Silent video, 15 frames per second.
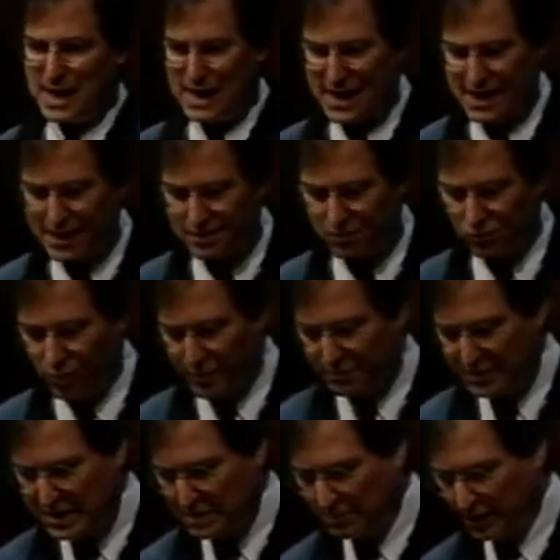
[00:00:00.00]
And what
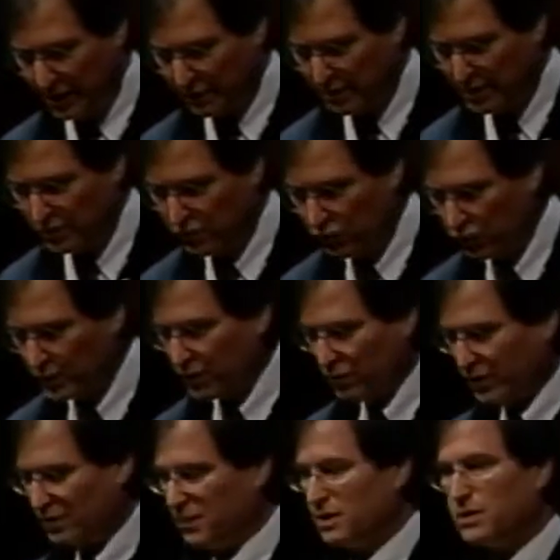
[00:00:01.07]
people have been doing
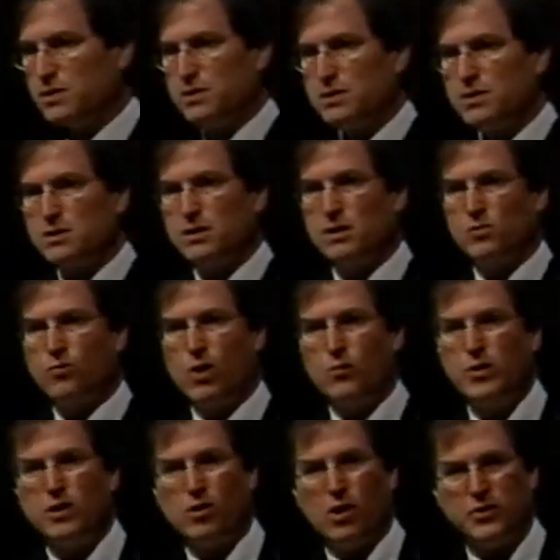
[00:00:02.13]
with this is what
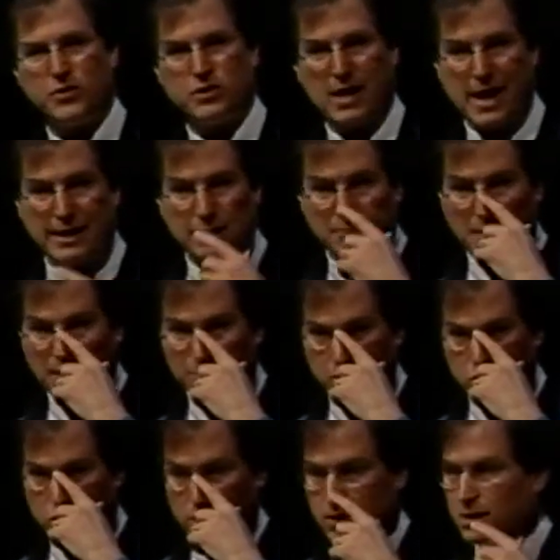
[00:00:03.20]
we call static
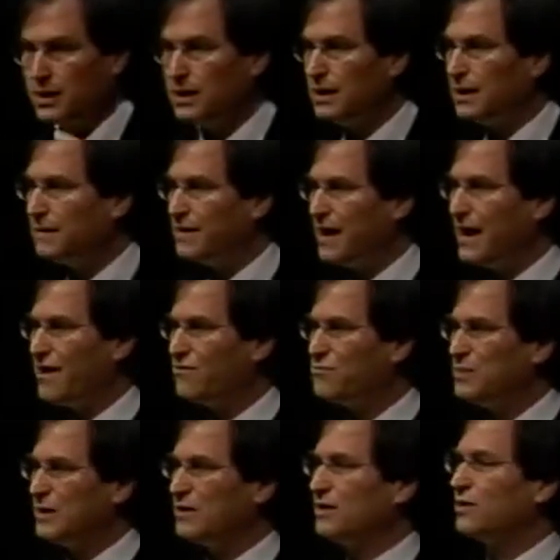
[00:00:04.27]
publishing. They have
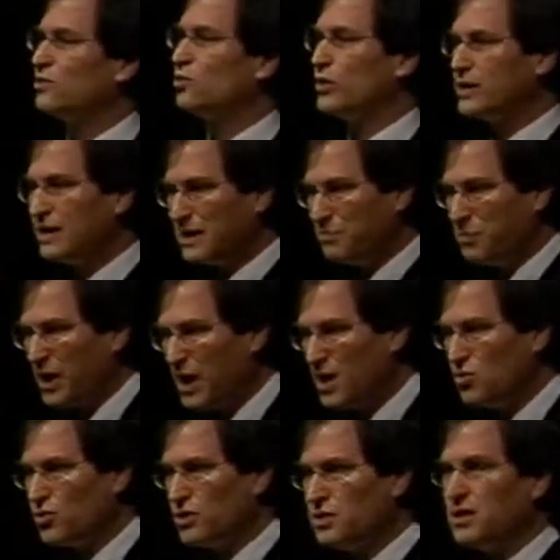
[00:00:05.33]
been looking at
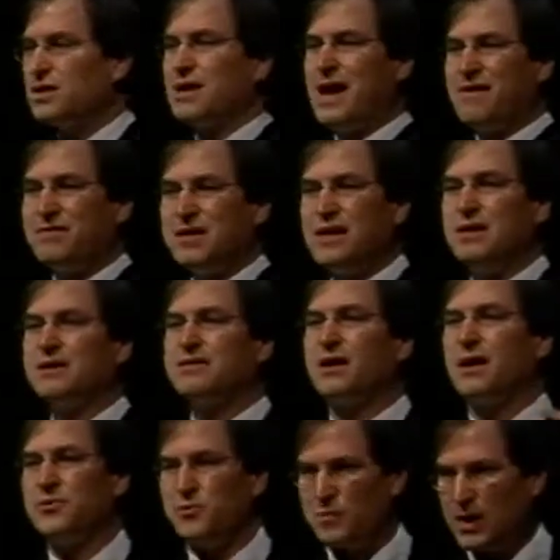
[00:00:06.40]
pages and navigating to
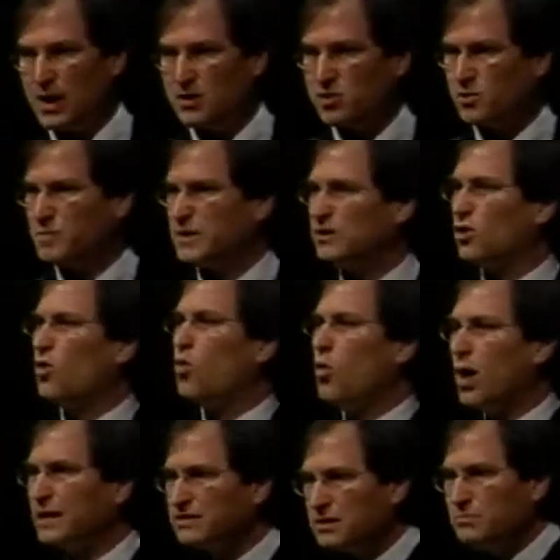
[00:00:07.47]
other pages, but the
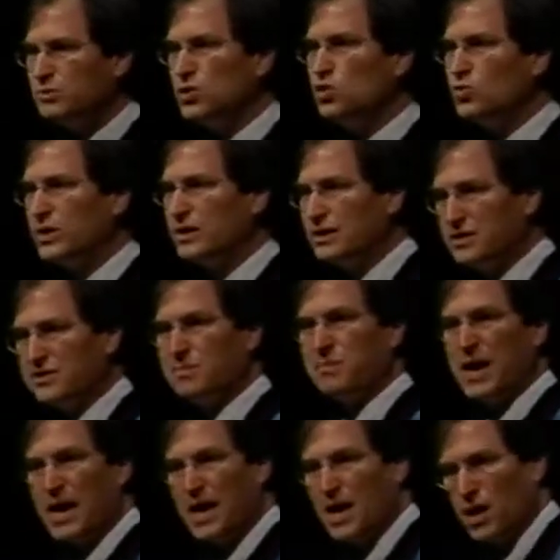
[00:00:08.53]
quantum unit is a
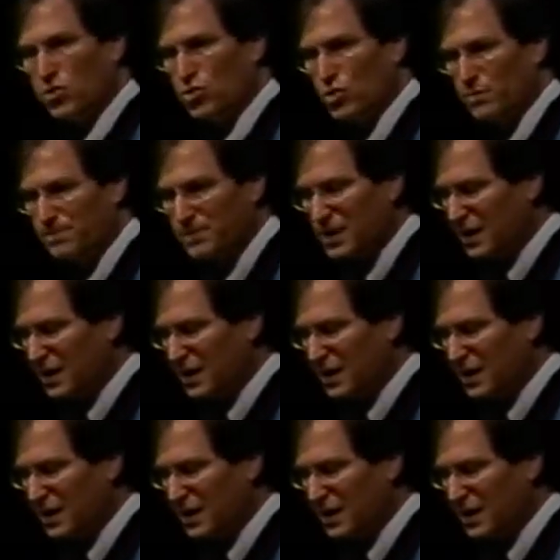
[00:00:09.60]
page.